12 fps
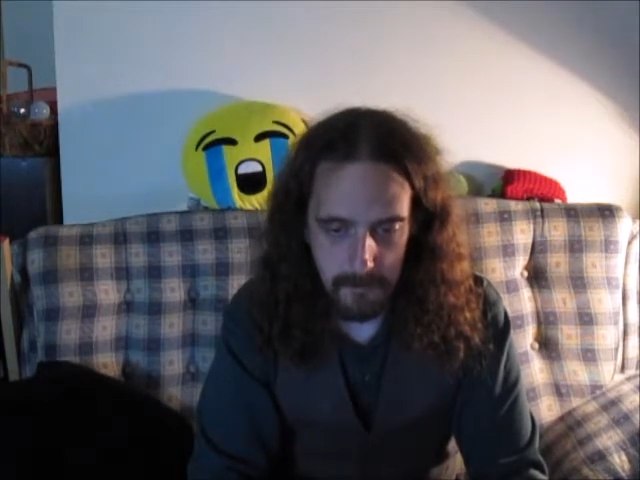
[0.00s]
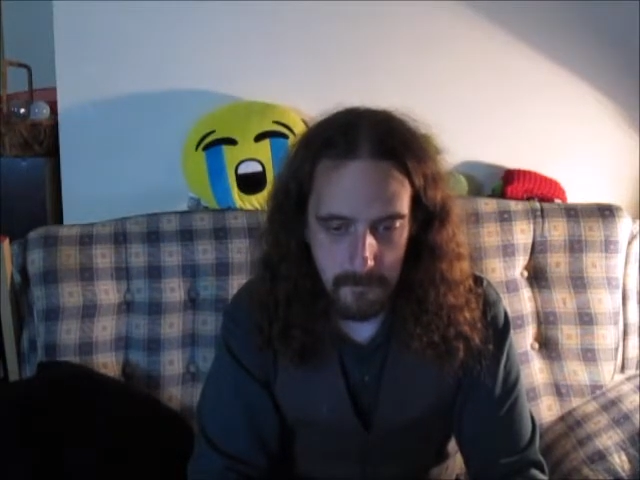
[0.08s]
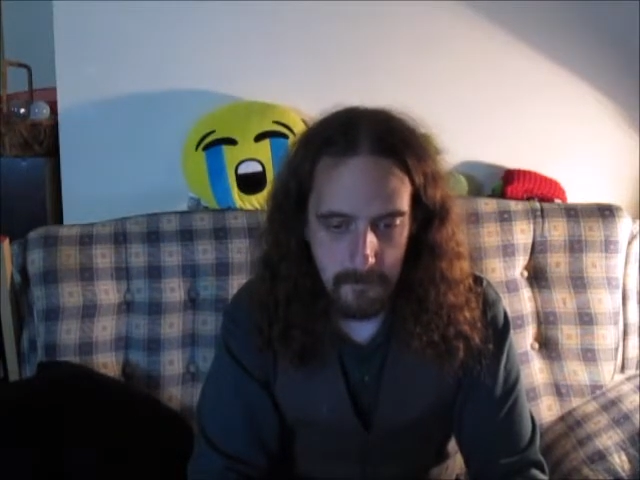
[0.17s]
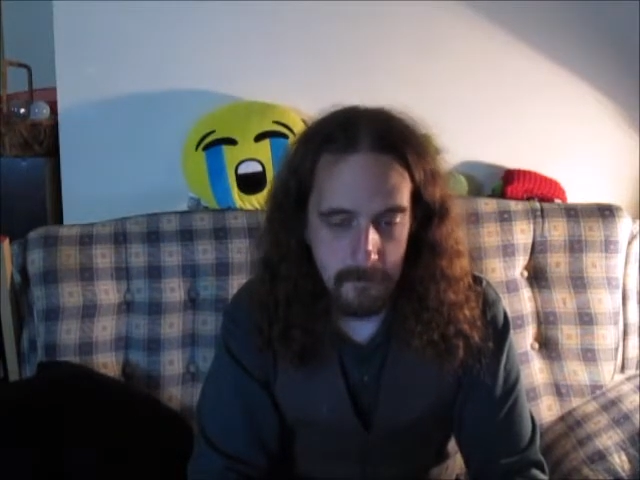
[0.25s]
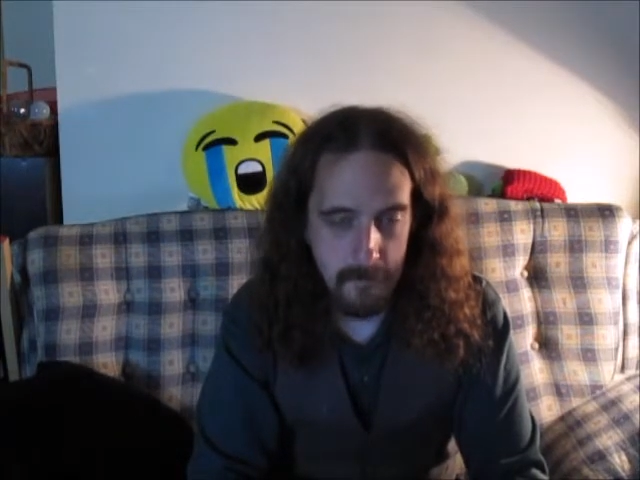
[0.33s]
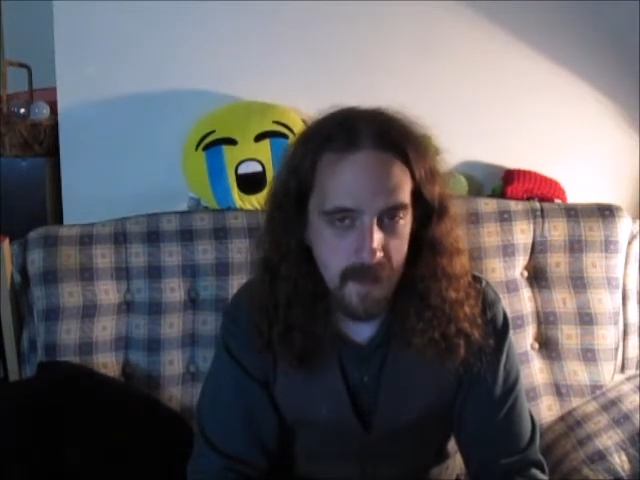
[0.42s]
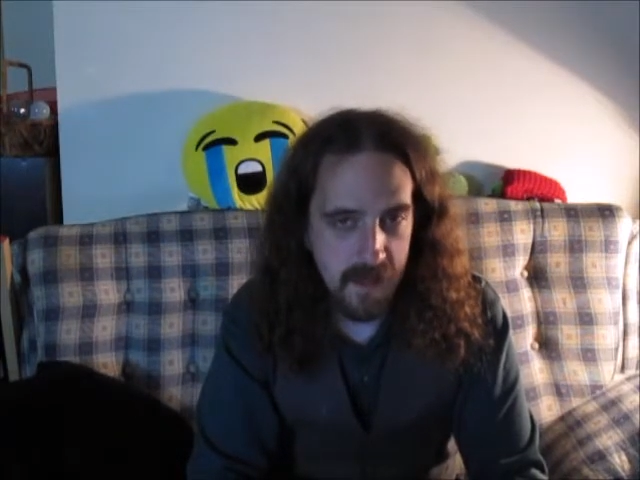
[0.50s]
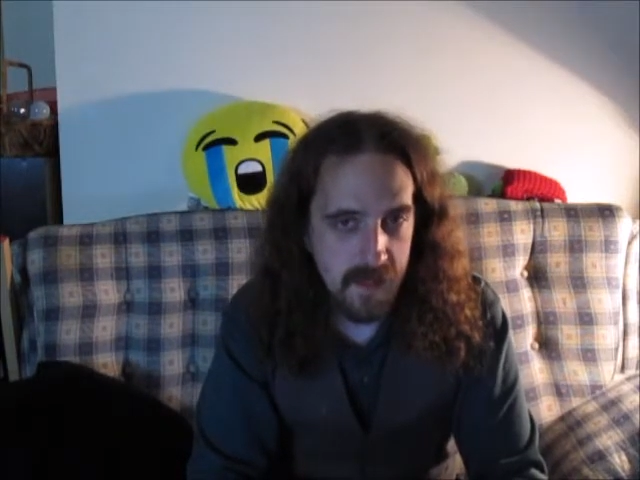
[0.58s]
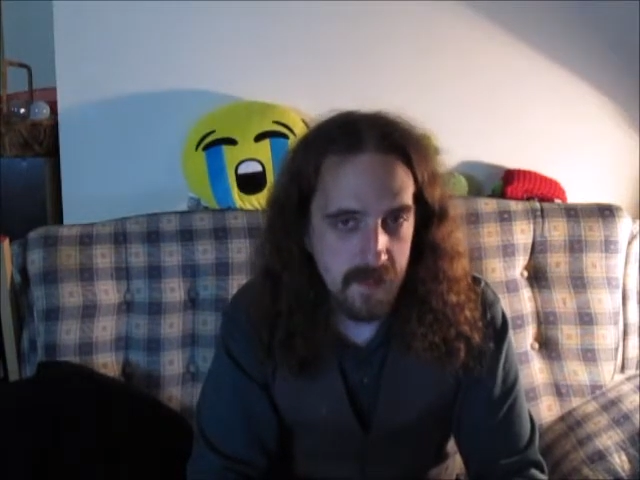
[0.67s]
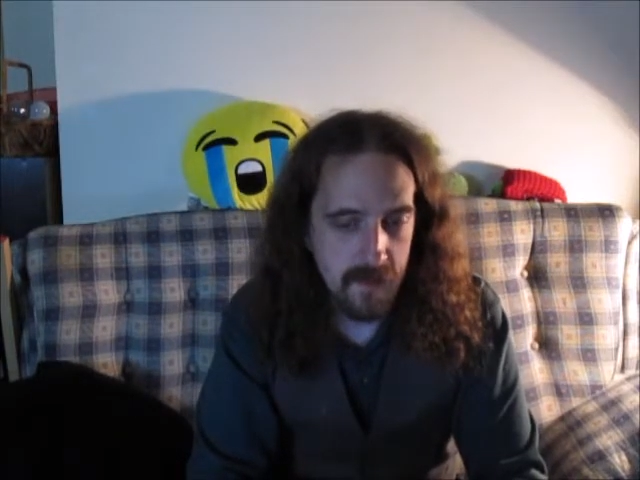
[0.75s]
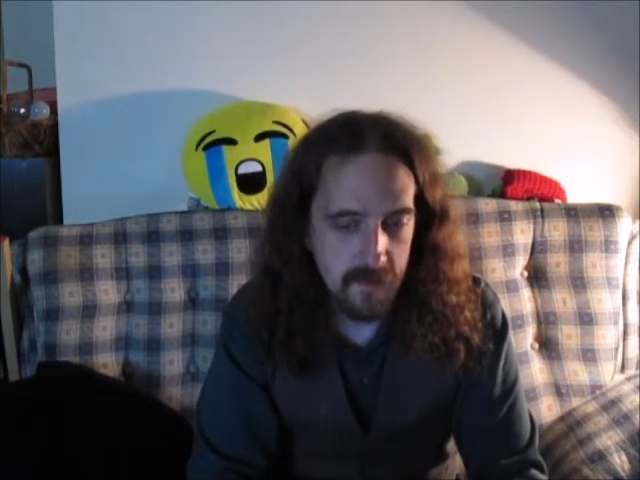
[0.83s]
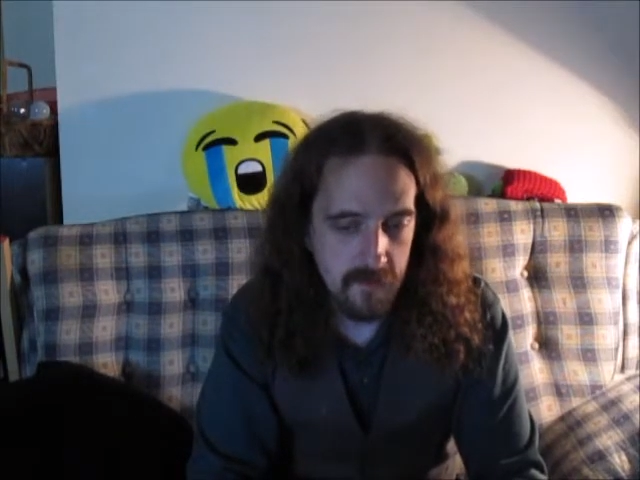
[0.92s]
made
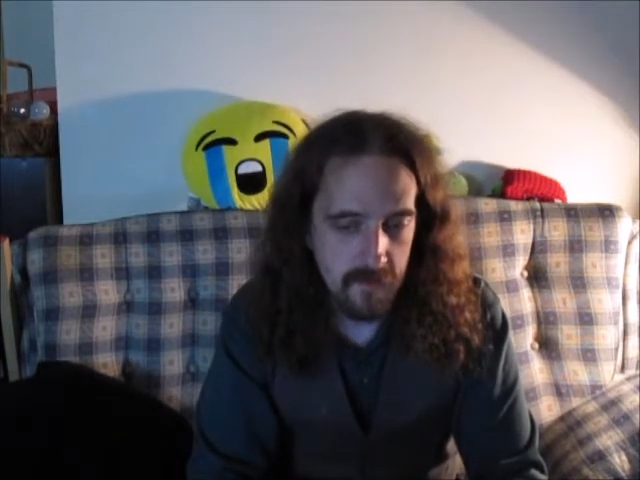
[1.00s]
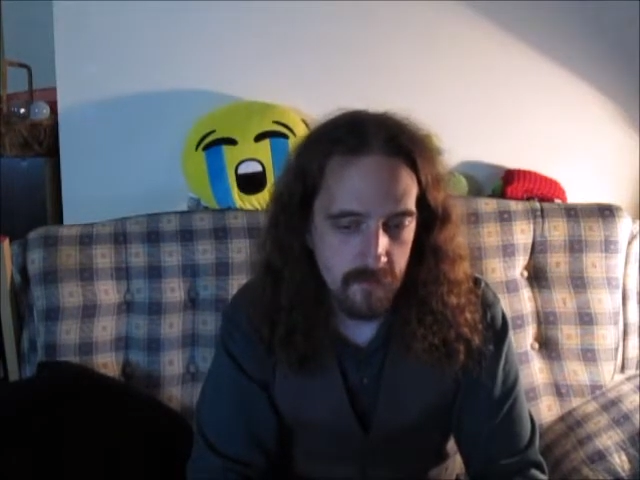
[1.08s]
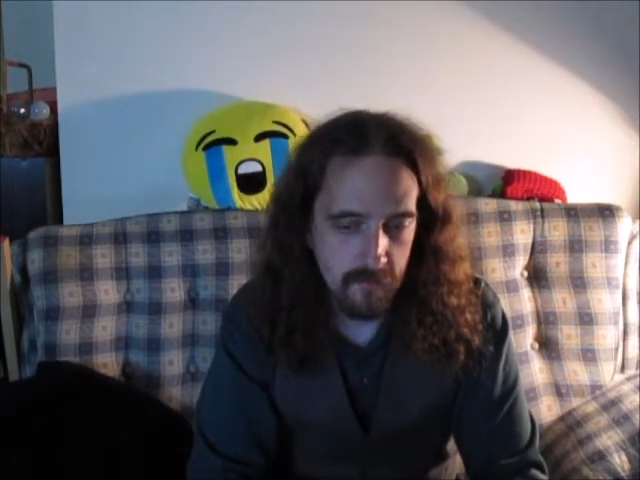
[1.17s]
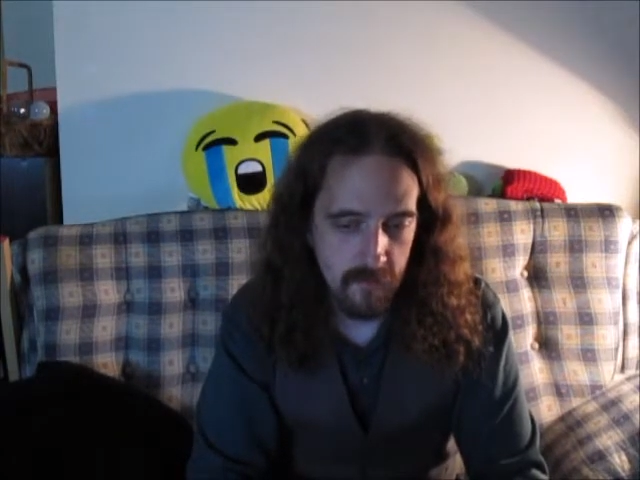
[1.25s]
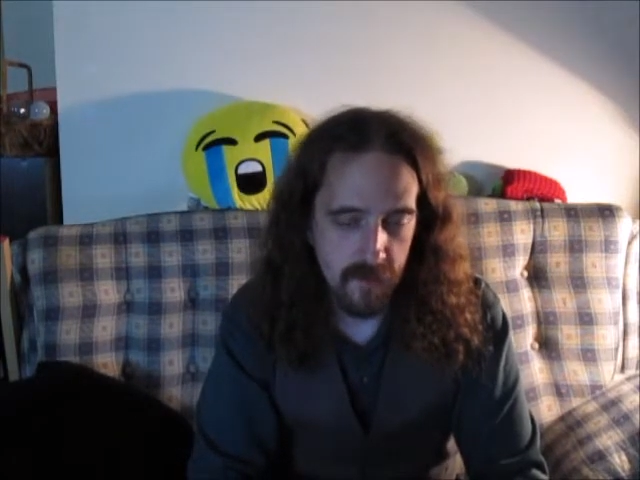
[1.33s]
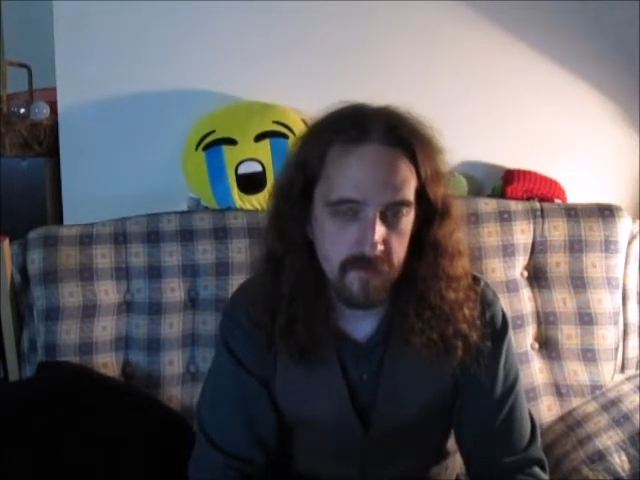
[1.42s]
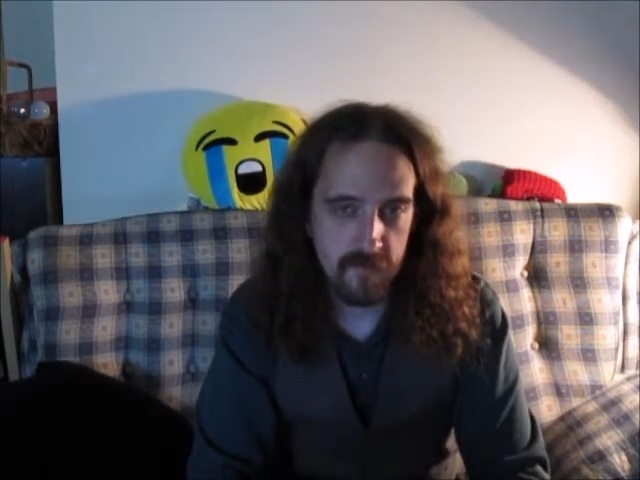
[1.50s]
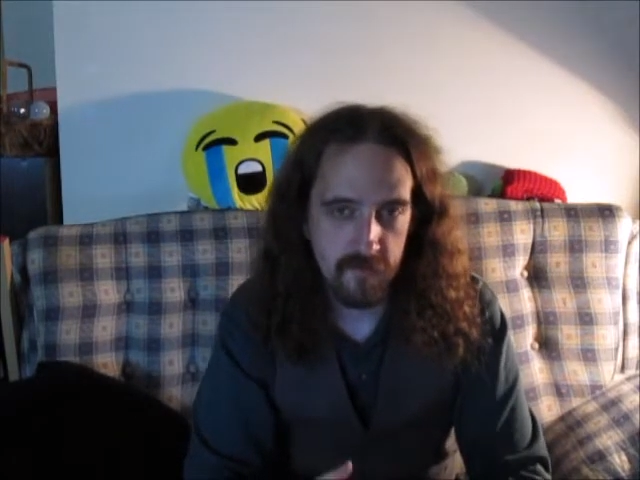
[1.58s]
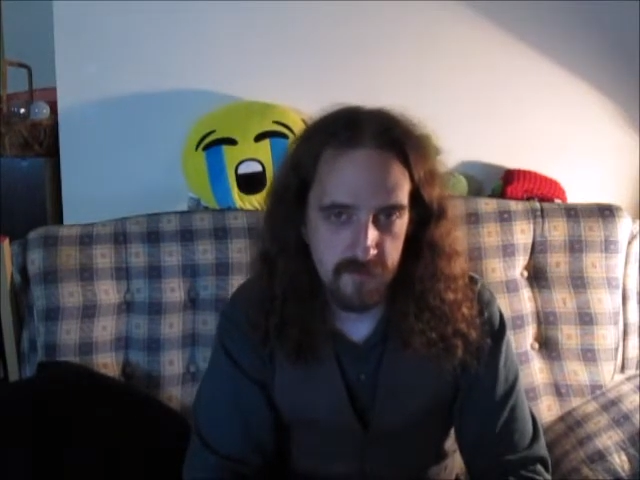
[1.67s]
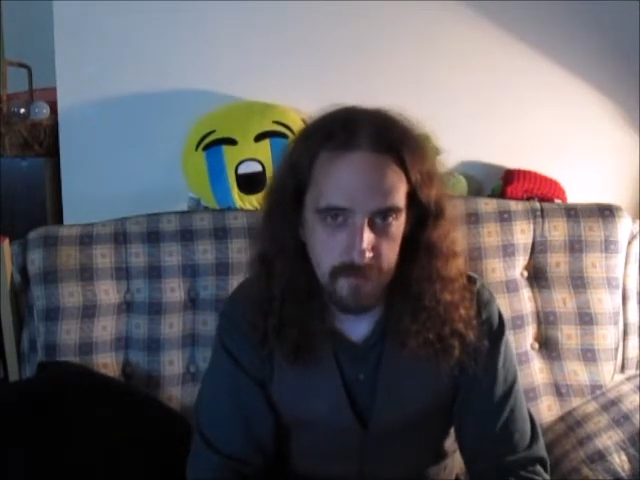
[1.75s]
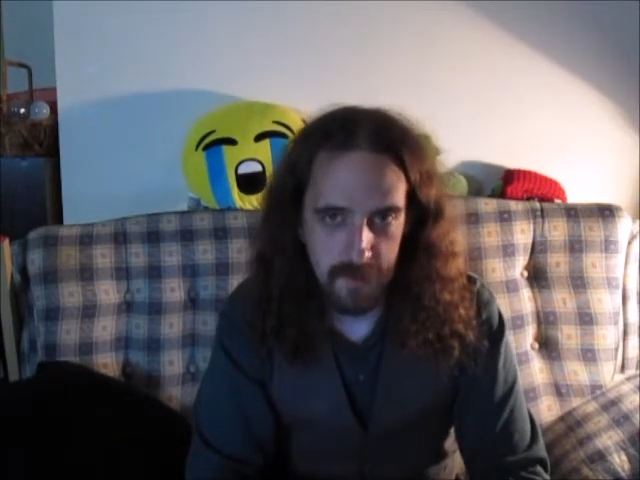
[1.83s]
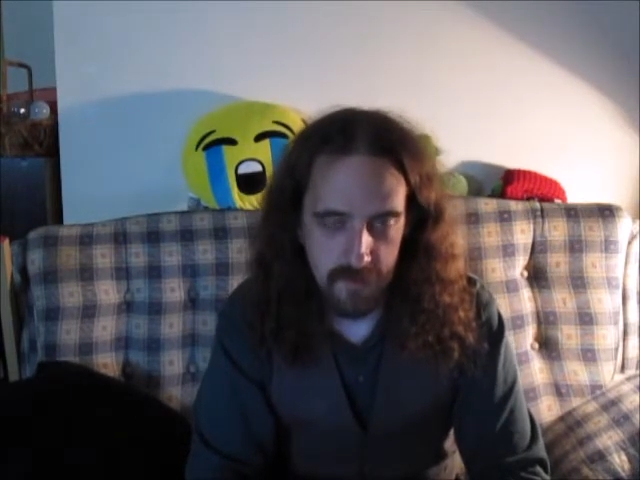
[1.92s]
into Rice
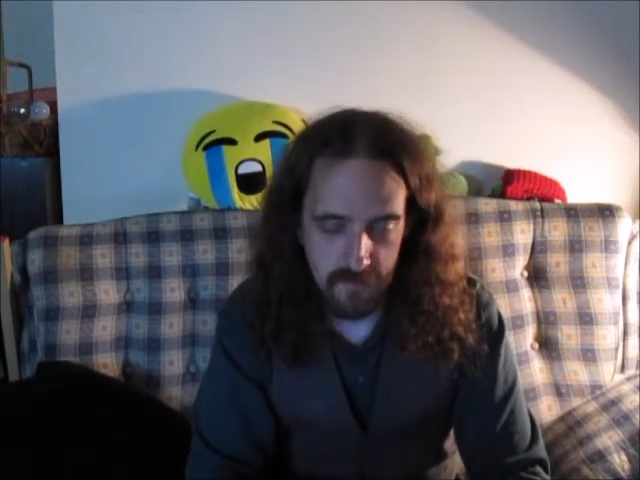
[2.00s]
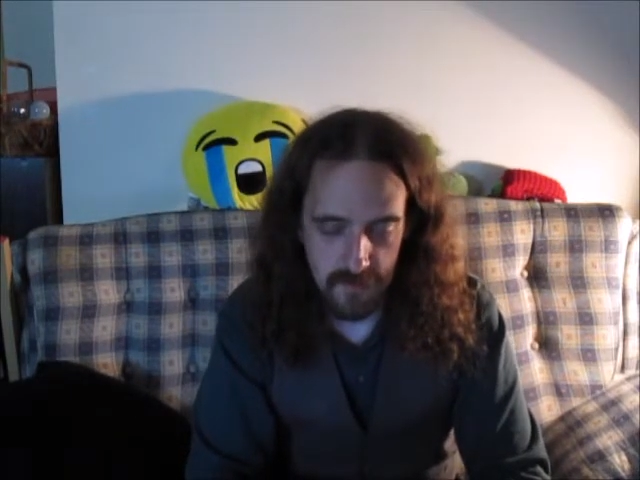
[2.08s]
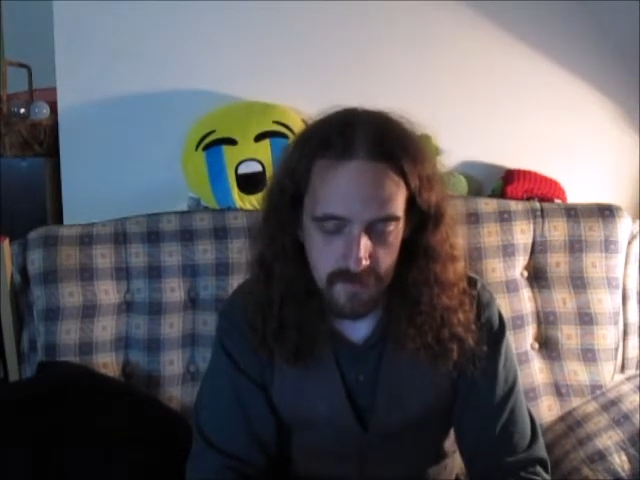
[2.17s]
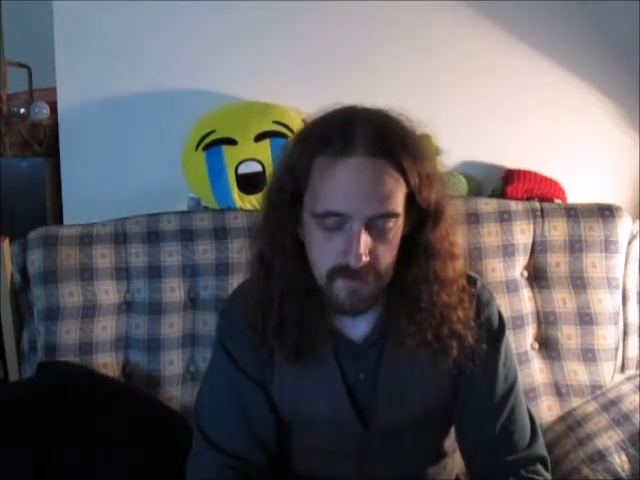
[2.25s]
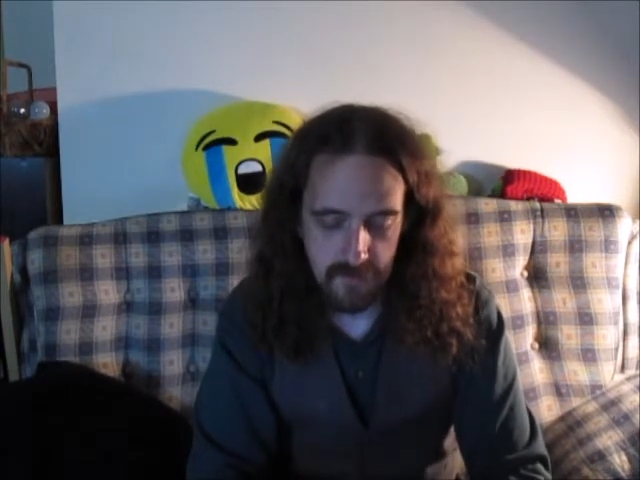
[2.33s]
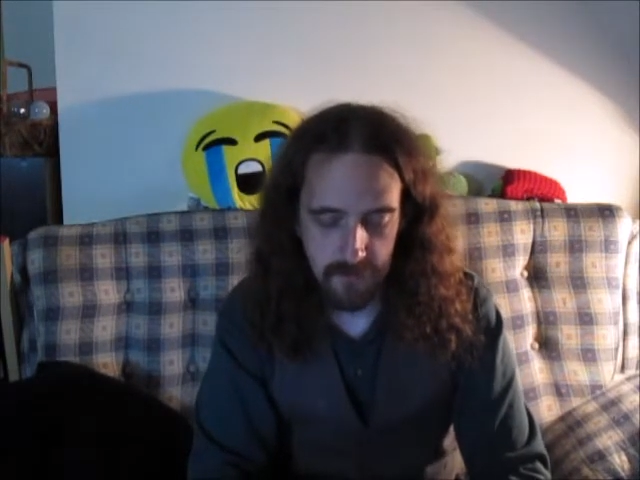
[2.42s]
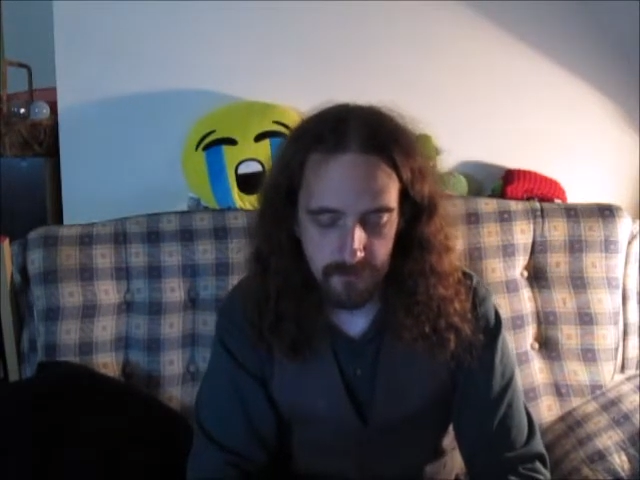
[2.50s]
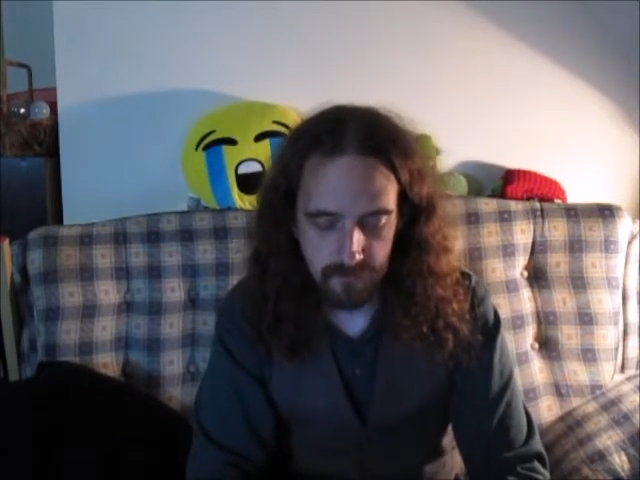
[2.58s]
Krispie treats.